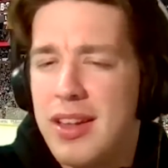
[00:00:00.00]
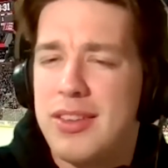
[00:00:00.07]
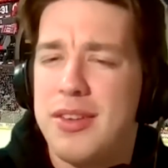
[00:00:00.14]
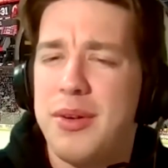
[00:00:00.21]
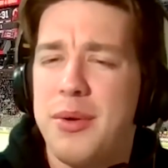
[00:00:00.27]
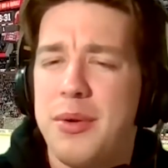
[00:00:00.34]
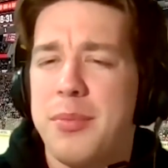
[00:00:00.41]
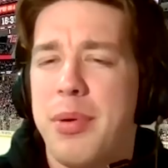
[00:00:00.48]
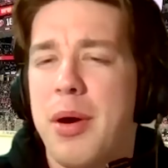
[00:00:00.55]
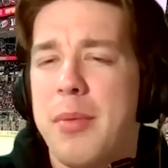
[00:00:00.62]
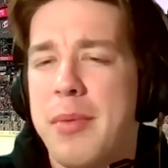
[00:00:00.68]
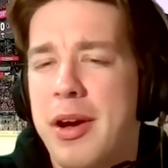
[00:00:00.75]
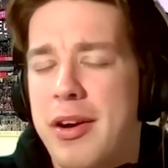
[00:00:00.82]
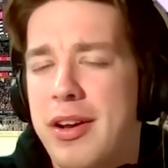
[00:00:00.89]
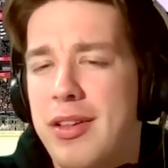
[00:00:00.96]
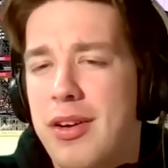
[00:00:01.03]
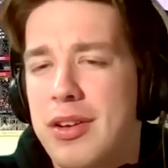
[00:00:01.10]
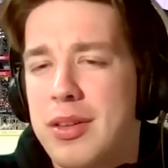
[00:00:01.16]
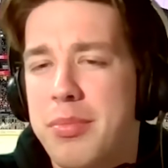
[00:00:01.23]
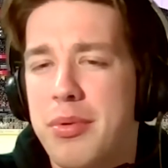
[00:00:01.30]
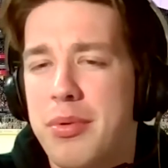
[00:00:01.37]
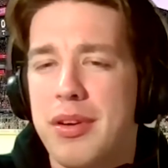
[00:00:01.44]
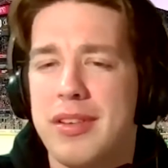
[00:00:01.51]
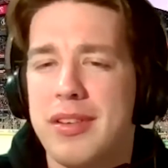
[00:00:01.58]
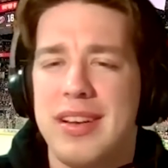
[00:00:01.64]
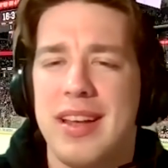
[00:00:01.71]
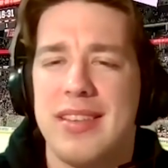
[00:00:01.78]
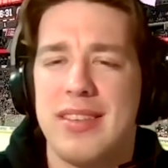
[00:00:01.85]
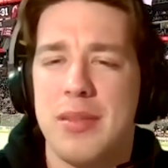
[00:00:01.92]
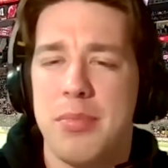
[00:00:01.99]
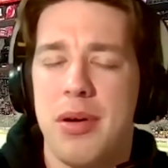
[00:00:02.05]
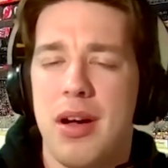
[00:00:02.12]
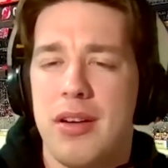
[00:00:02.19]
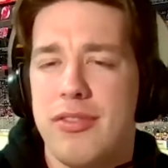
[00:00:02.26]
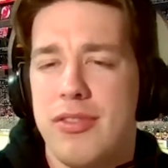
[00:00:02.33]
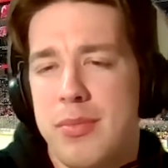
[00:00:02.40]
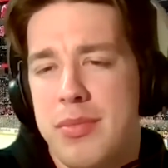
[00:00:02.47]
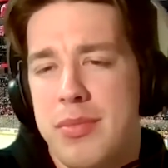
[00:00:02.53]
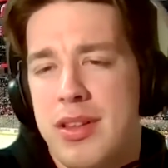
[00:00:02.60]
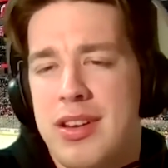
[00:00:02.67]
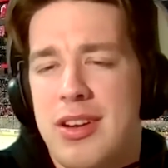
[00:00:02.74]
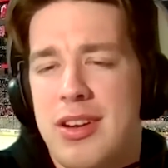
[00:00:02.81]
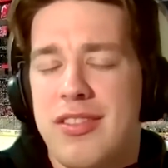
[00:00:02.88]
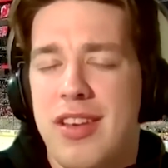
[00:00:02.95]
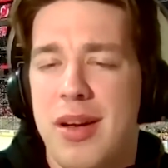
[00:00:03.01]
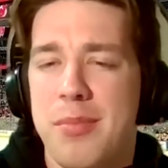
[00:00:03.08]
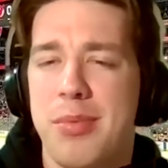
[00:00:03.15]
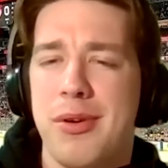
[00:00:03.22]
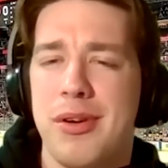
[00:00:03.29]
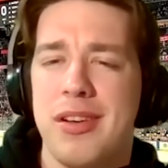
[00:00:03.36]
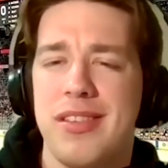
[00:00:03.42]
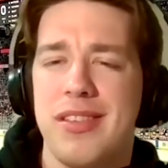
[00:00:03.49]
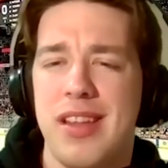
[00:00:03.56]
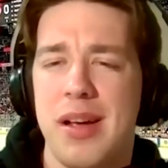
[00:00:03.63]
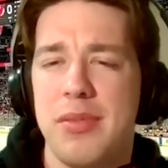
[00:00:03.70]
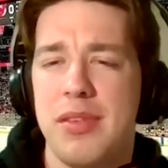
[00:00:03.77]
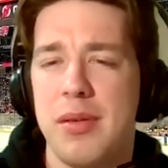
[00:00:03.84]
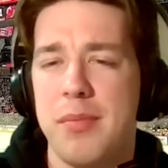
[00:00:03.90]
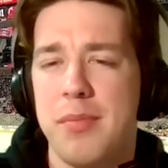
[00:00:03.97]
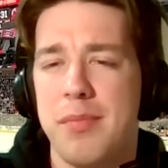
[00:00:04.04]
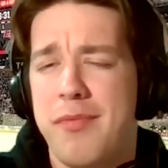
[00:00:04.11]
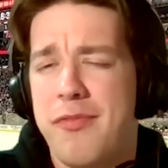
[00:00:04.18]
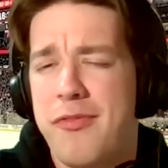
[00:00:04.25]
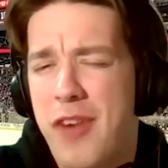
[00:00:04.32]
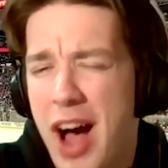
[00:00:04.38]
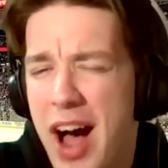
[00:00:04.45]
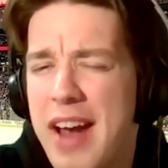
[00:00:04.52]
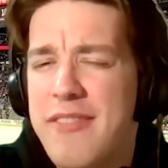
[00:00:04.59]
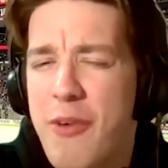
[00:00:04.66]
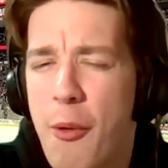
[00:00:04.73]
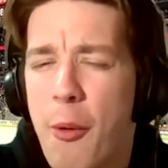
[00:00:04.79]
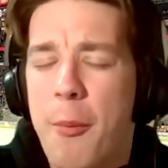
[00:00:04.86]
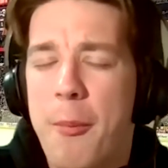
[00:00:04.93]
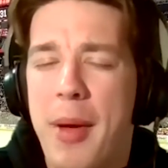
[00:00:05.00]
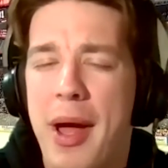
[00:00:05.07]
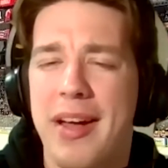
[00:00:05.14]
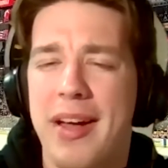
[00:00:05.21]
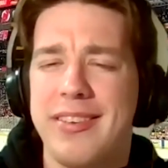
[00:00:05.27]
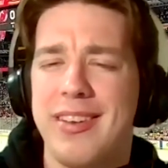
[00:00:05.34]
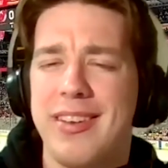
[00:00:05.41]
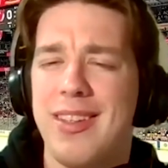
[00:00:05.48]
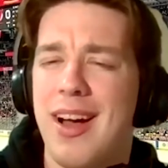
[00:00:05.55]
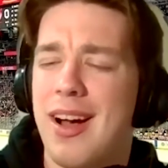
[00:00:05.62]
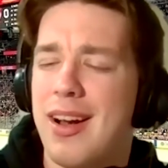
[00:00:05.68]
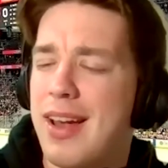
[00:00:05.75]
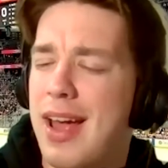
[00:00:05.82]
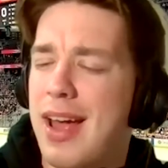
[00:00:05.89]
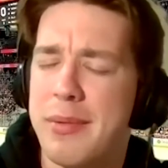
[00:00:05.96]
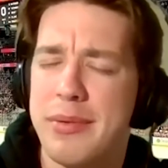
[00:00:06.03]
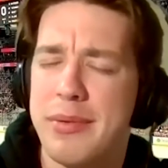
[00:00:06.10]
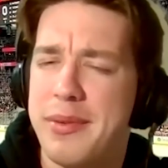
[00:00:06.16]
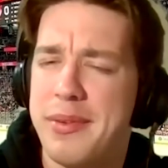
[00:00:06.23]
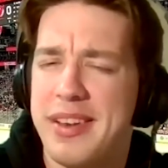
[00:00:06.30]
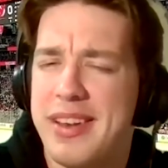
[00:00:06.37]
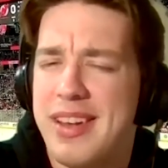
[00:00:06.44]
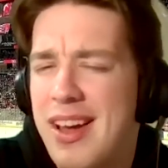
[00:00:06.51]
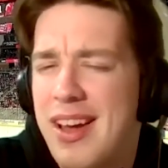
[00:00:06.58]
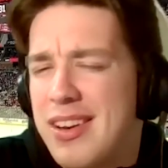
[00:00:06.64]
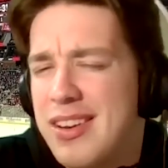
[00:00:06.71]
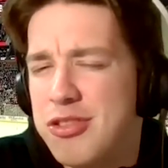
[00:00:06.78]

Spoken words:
to Palmieri along the boards. He gets the puck from the near side board, snipes it five-hole past Halak. Absolutely kind